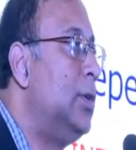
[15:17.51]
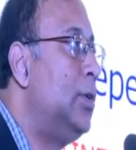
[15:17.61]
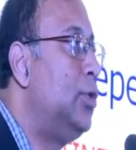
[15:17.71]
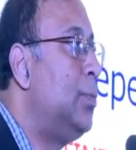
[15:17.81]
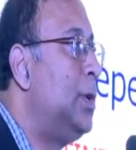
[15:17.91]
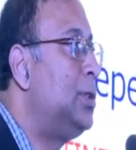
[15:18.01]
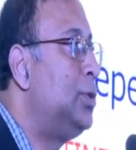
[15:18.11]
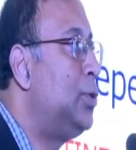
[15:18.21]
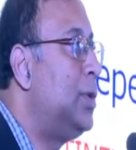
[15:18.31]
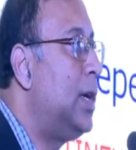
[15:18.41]
So much
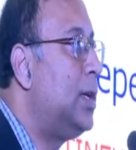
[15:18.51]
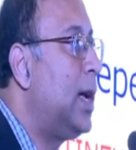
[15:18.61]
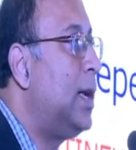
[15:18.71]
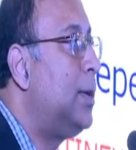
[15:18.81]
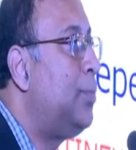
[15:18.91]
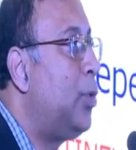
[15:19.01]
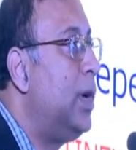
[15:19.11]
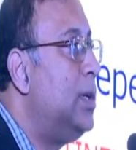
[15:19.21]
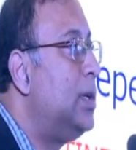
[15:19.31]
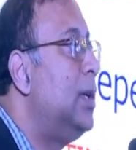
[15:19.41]
so that at a
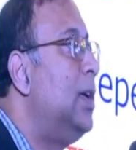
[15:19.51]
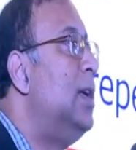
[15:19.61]
point,